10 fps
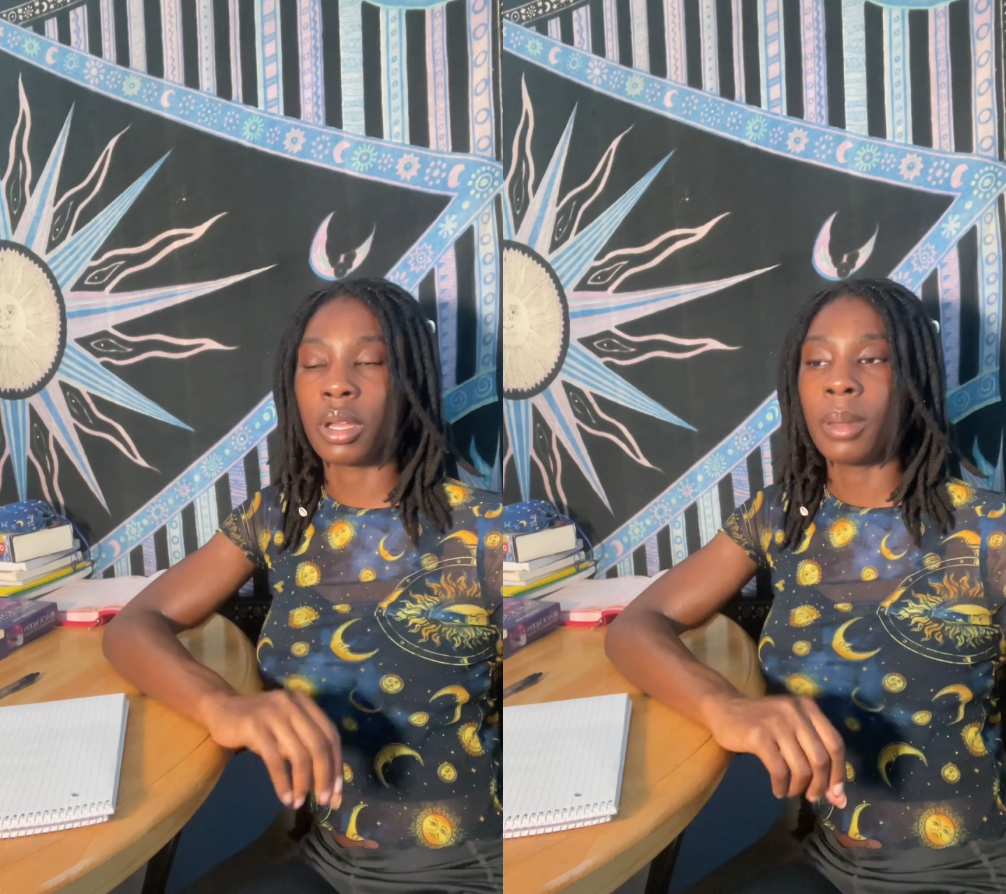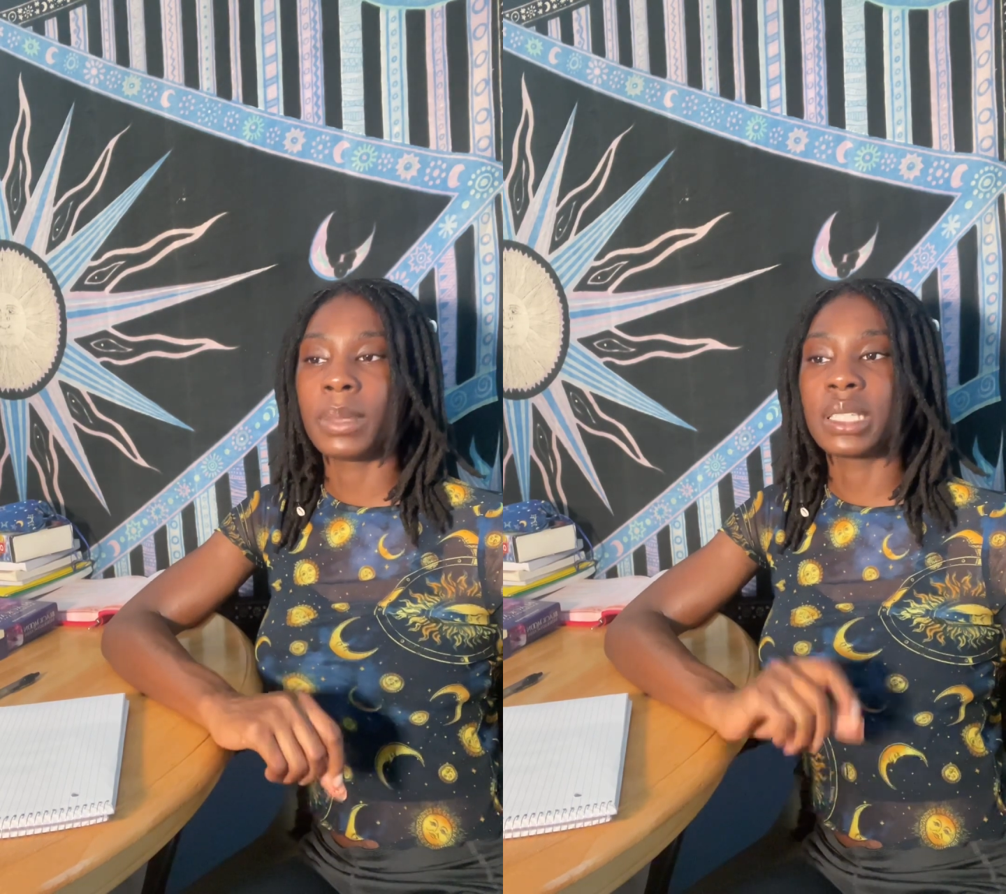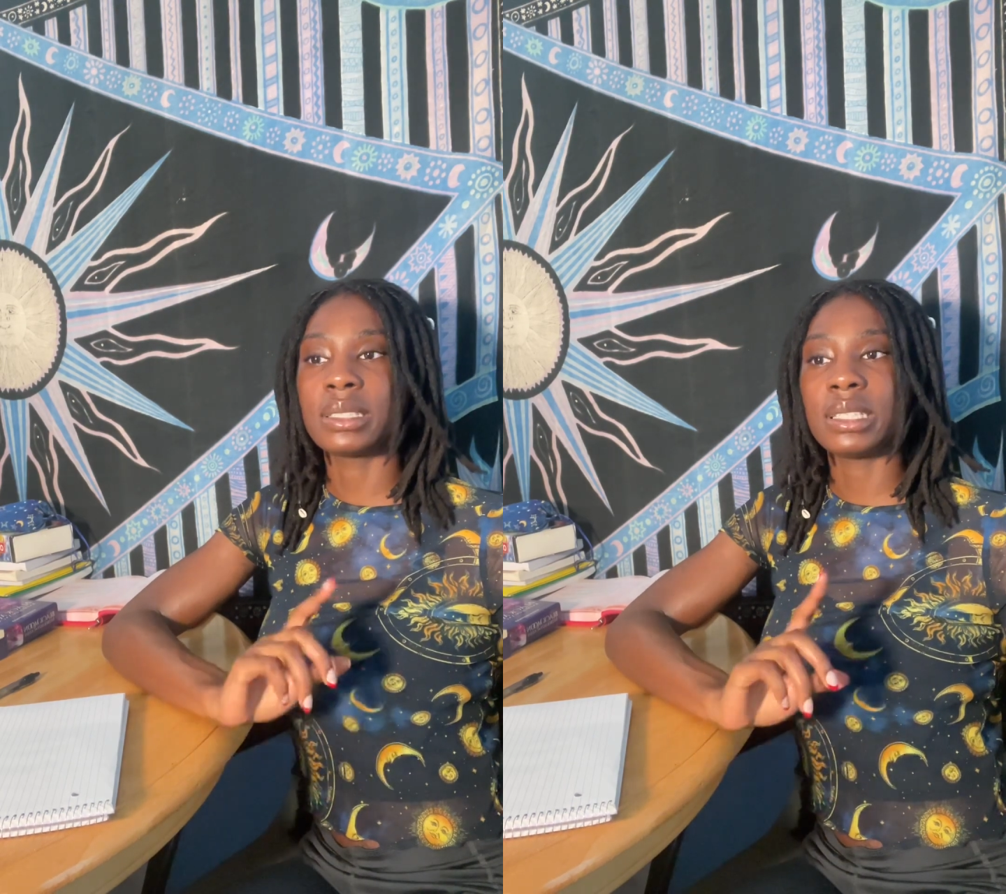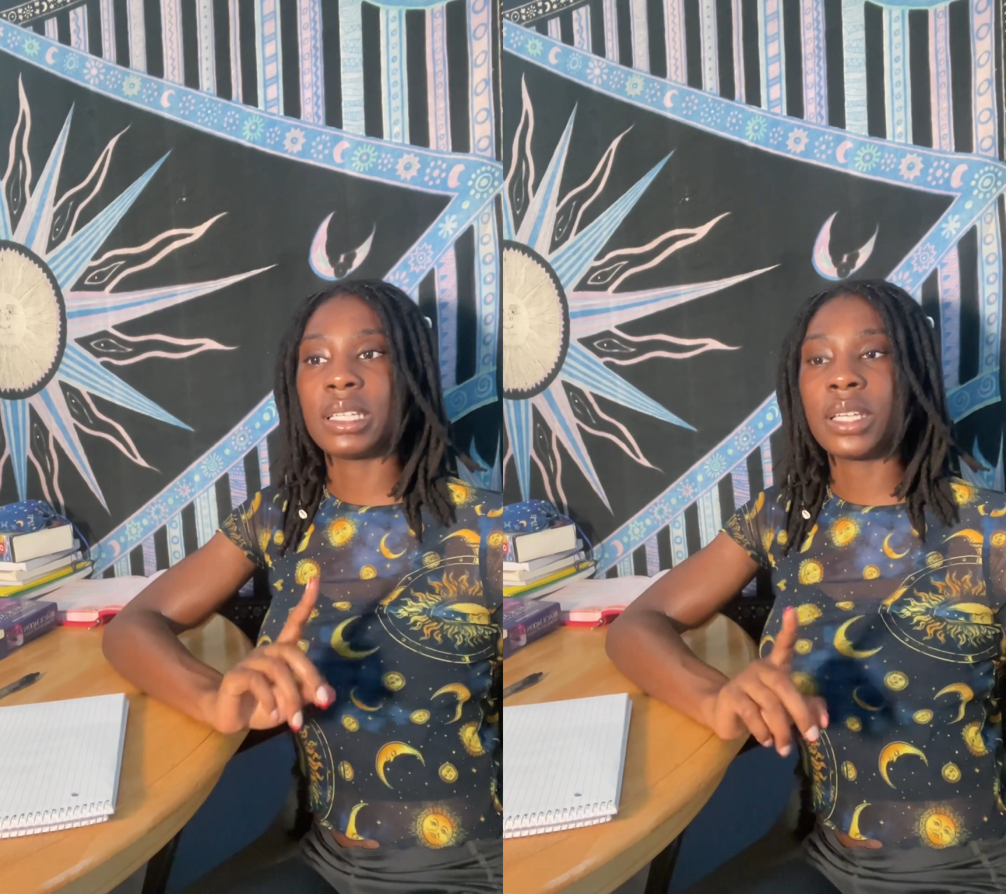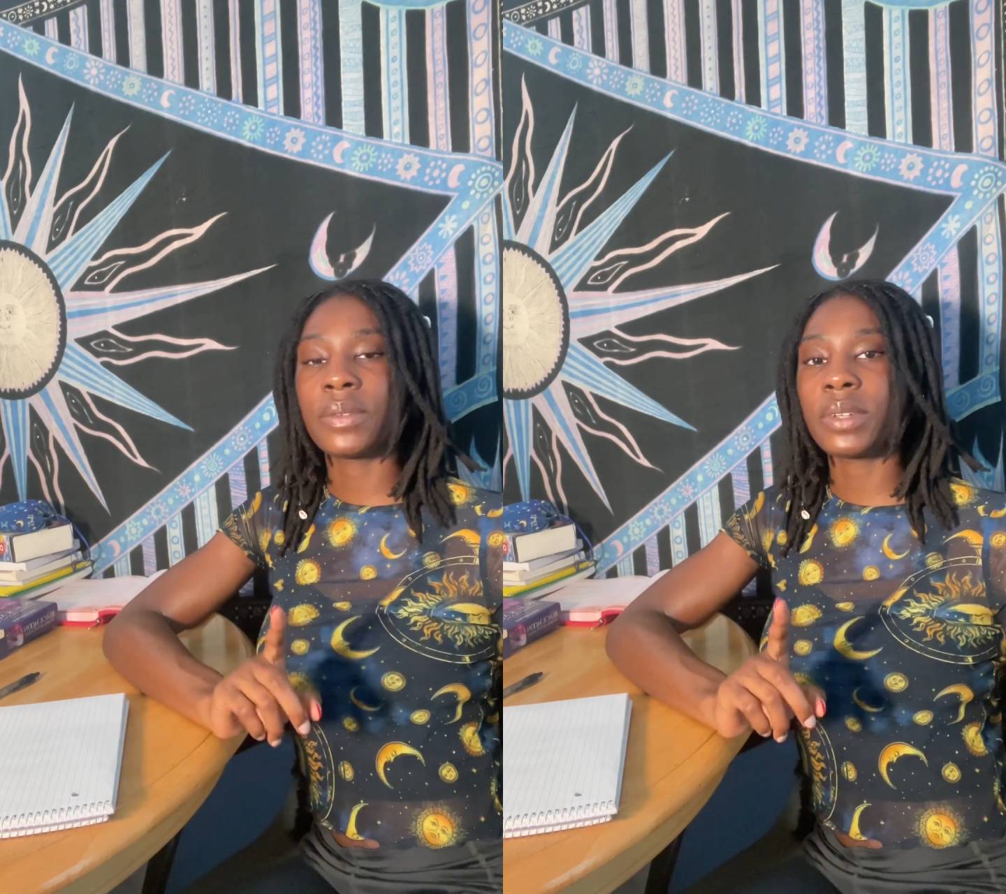Because
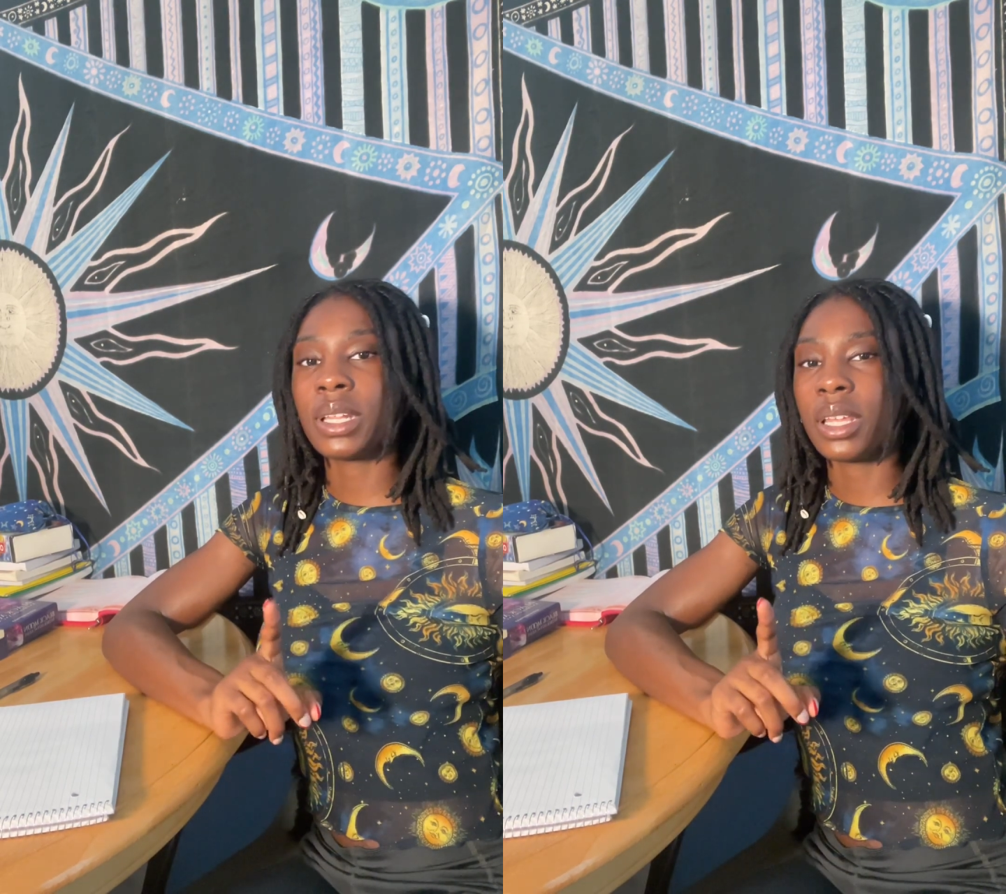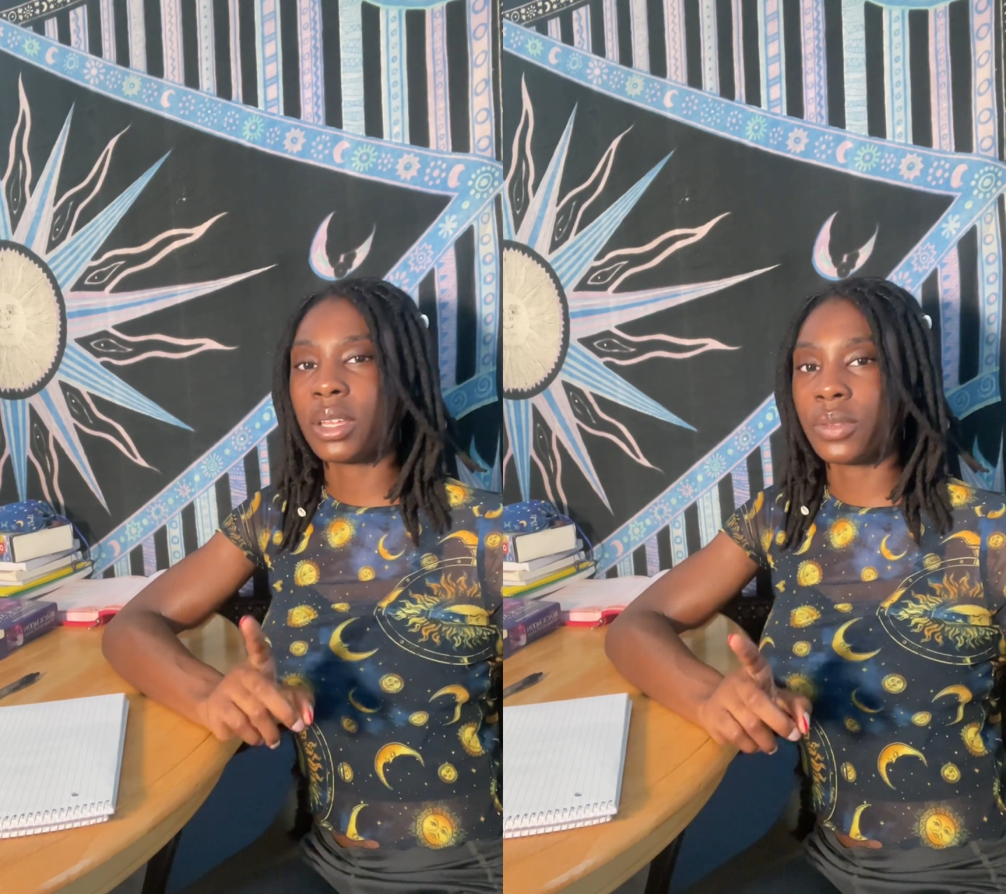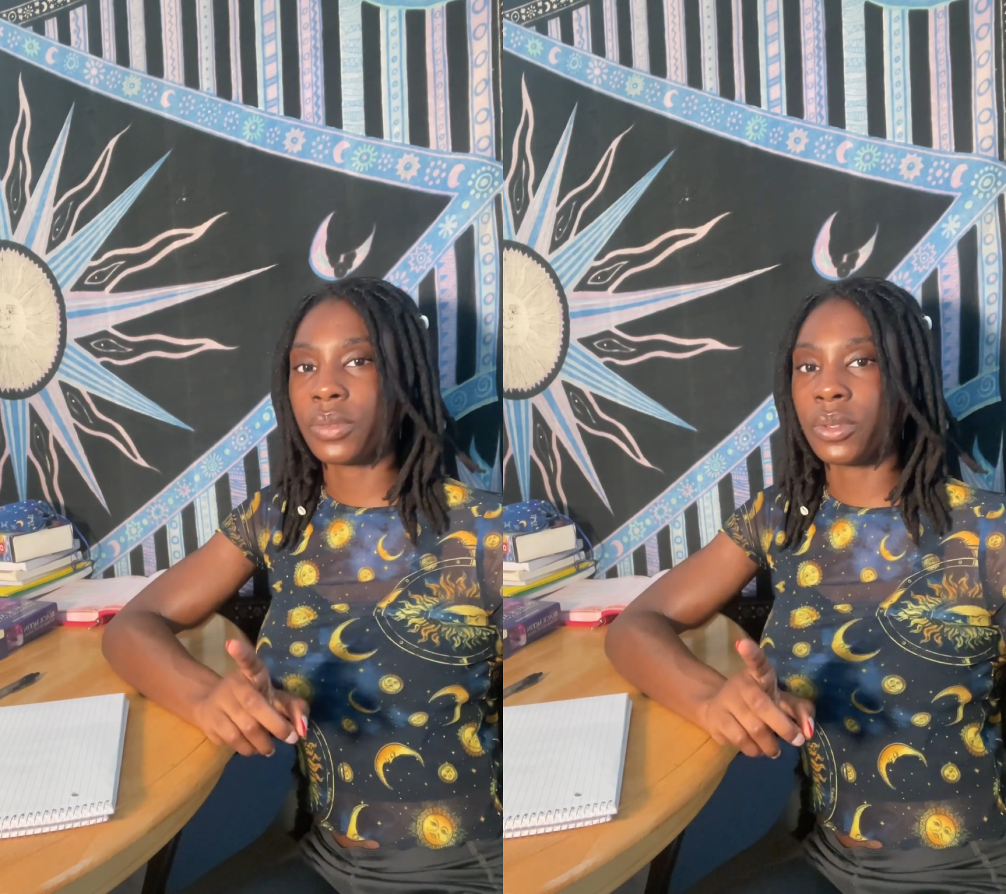even if